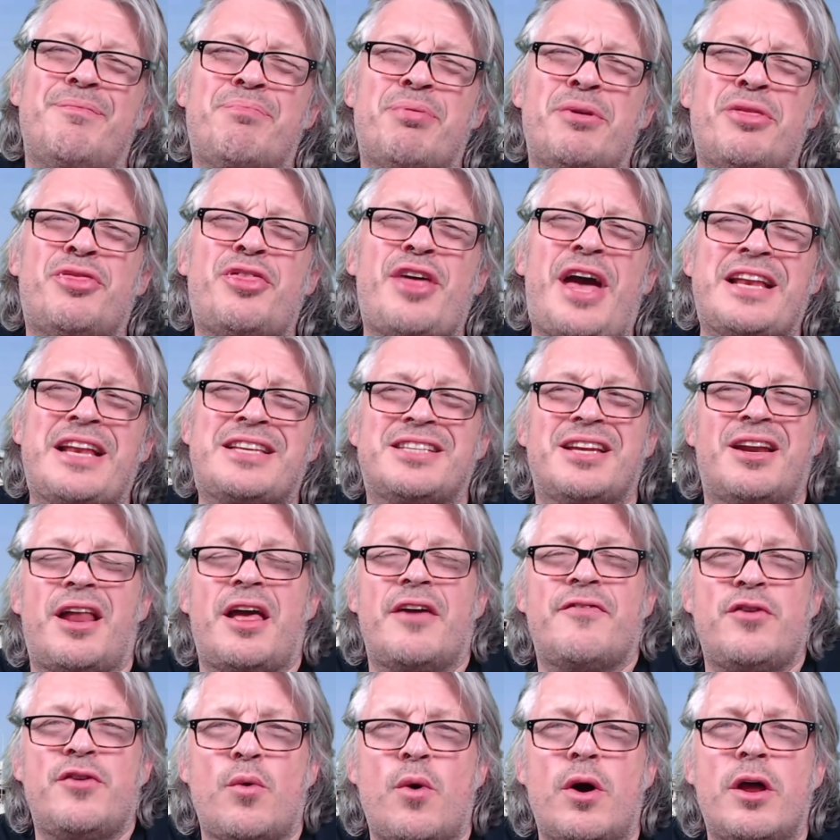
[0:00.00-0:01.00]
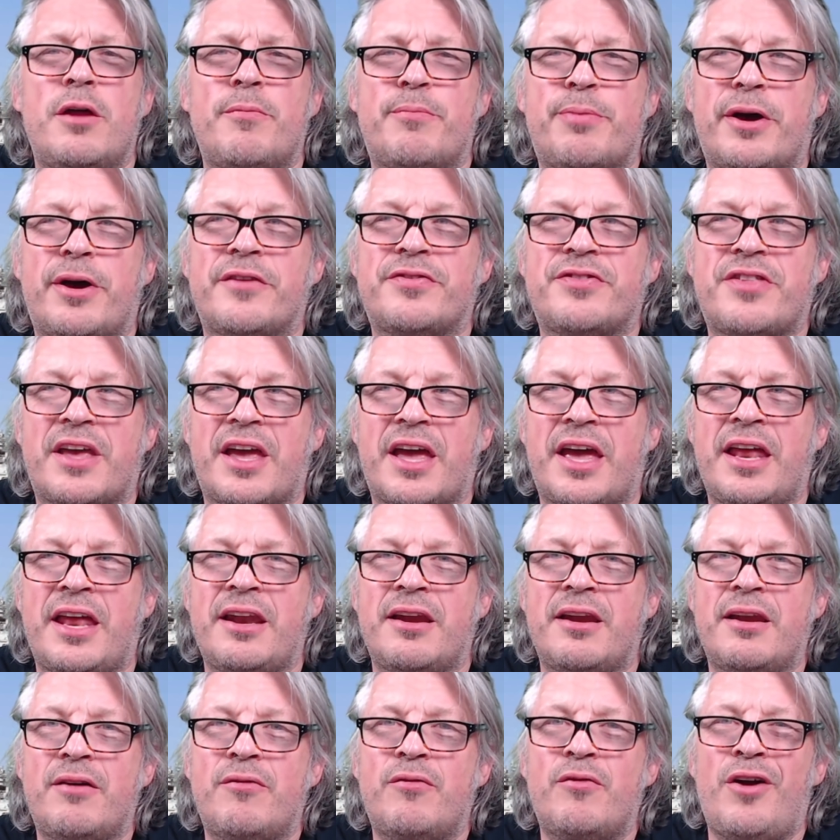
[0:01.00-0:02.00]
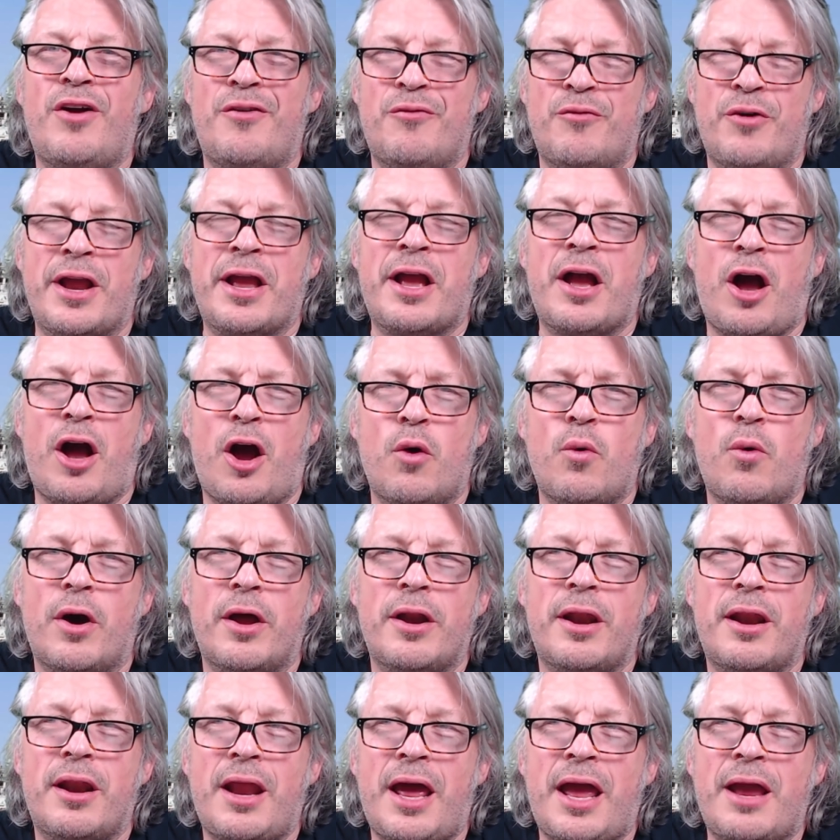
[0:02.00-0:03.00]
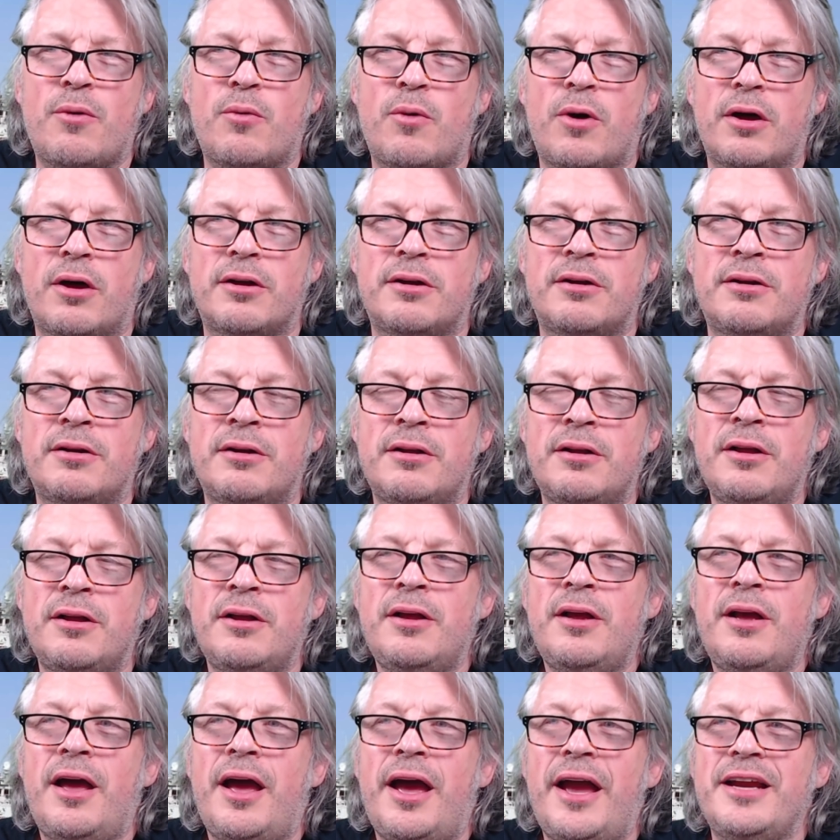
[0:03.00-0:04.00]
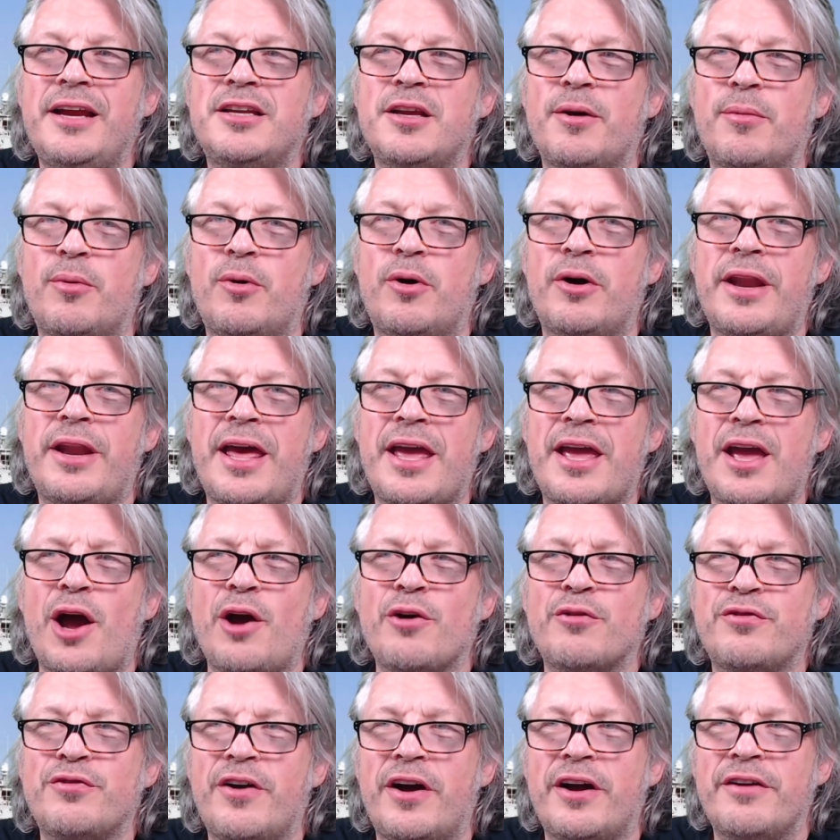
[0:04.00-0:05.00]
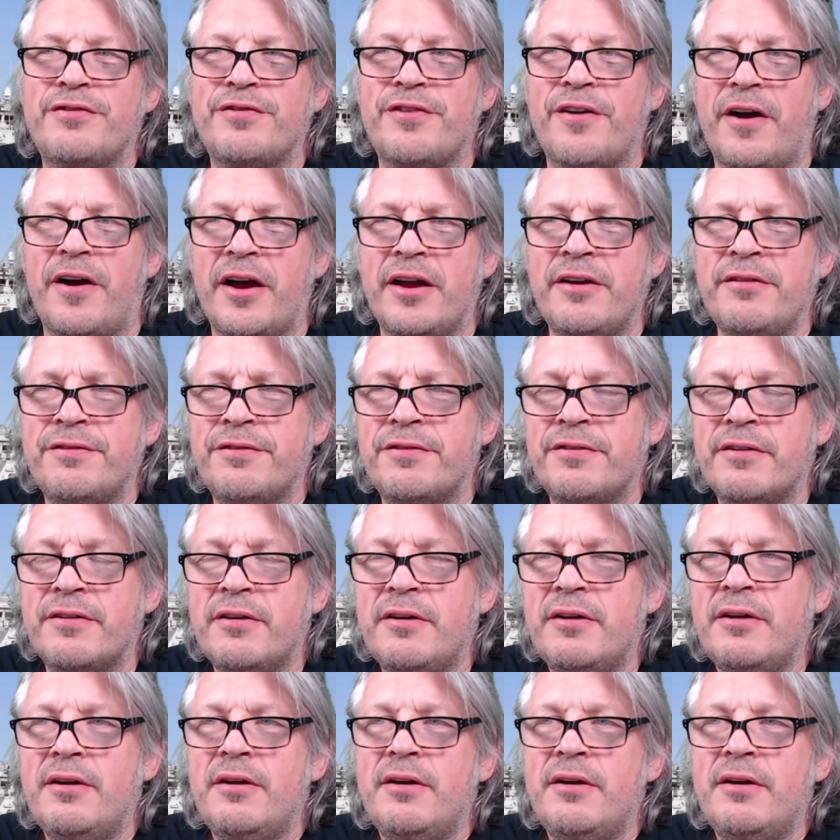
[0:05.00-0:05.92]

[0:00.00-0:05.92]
pathetic. Like, if you want a birthday in, ring 0181 811 8055.